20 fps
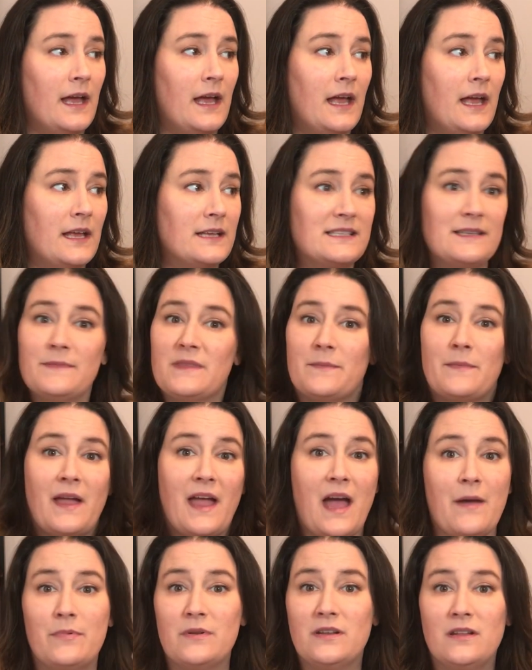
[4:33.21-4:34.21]
something may
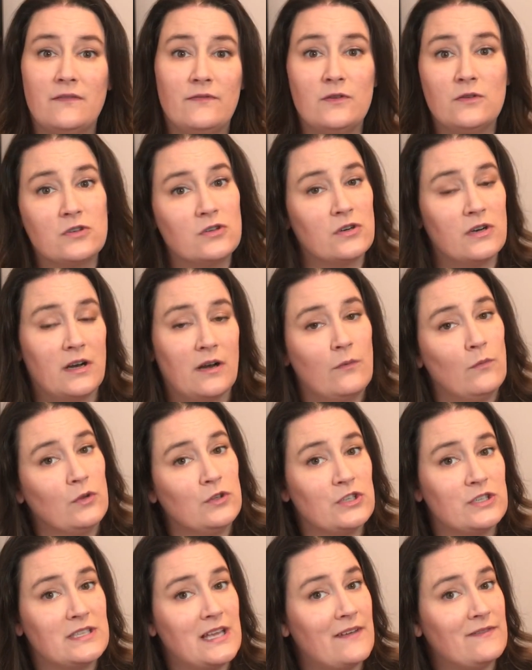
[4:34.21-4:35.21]
happen in the future, and we'll
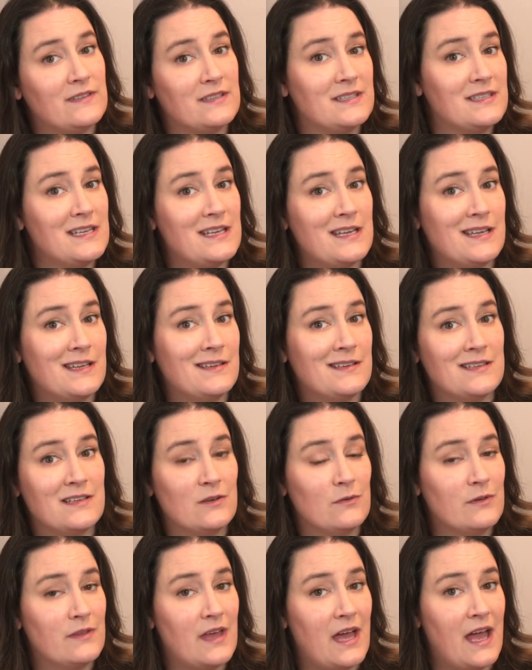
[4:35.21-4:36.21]
just have to see and deal
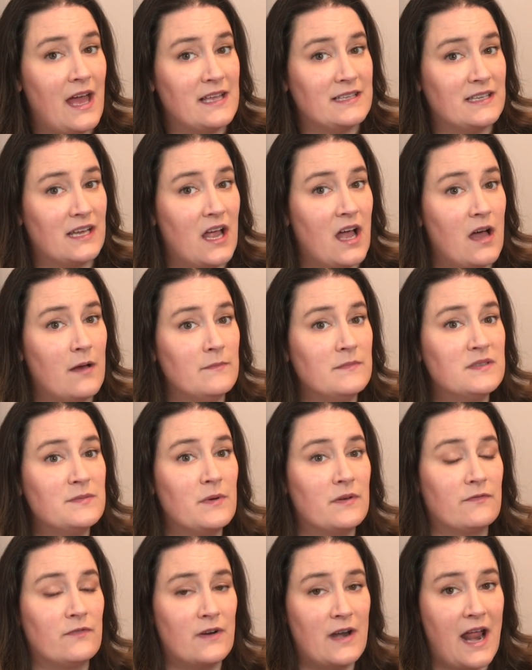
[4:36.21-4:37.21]
with that as it comes.
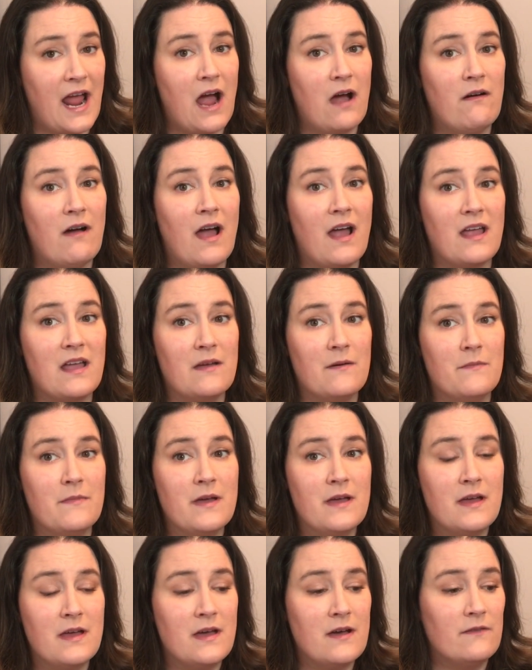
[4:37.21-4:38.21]
But for now, I am
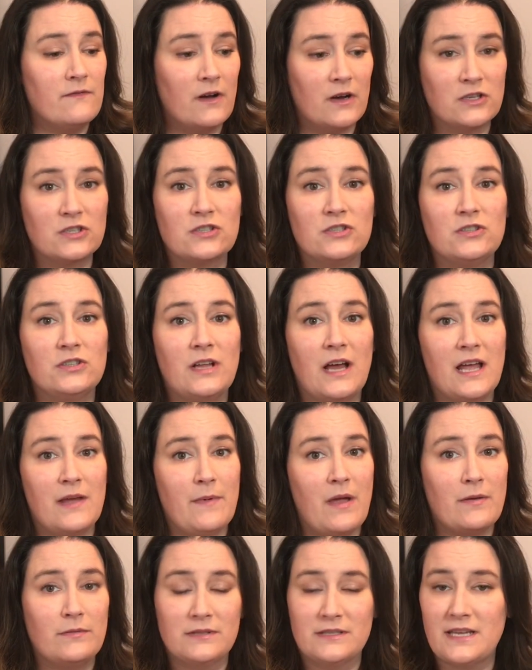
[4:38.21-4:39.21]
functional. I am
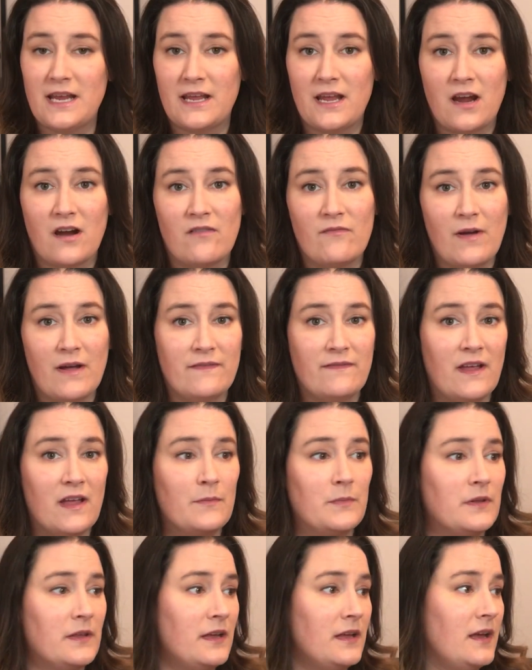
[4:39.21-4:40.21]
able to take care of my
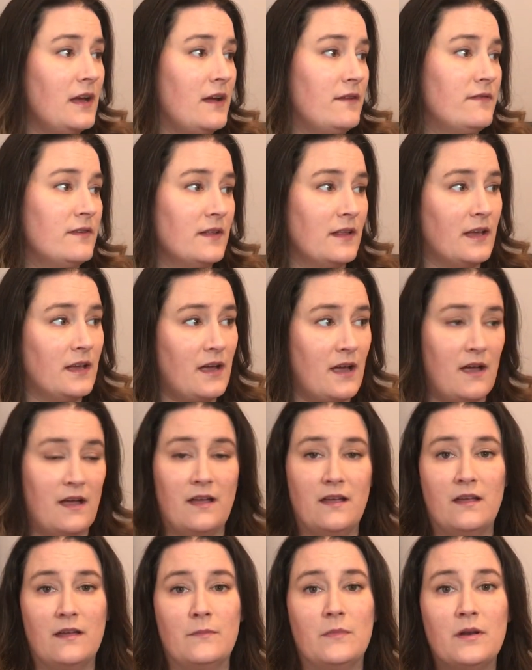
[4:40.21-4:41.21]
family. I feel like
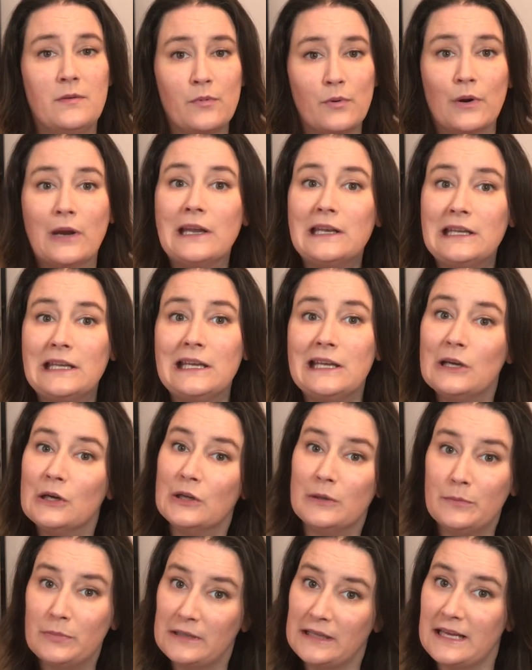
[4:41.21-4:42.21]
I am in a pretty
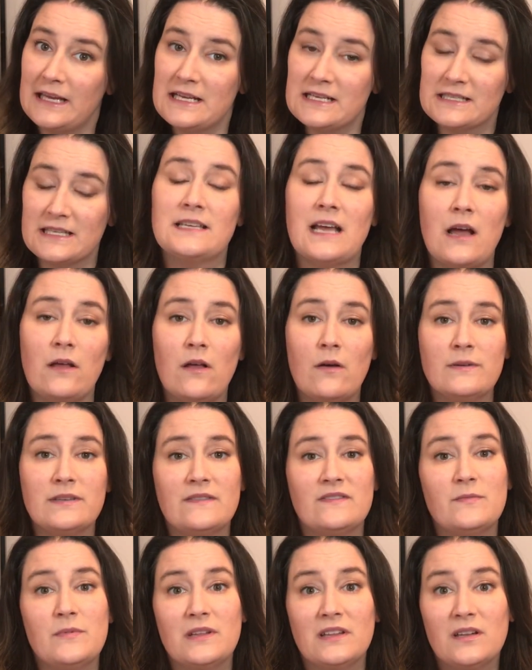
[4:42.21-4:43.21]
good place. I'll always have to
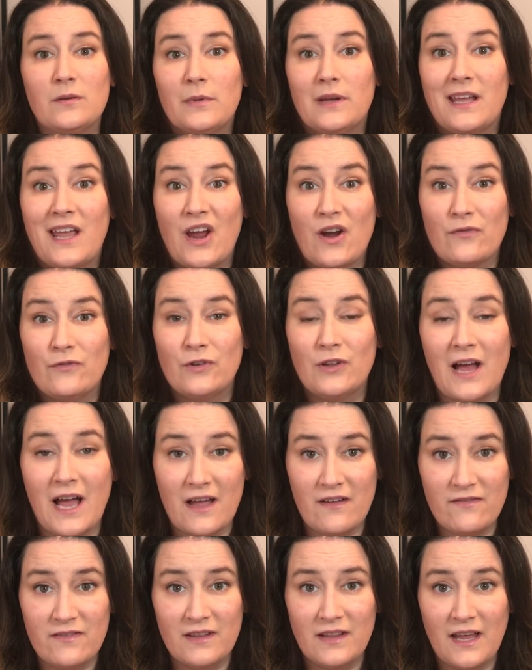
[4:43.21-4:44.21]
be a little bit careful, I
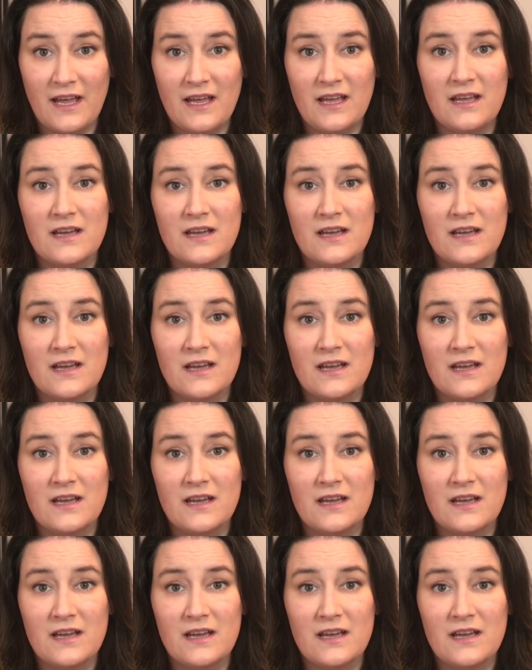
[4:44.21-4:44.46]
feel like,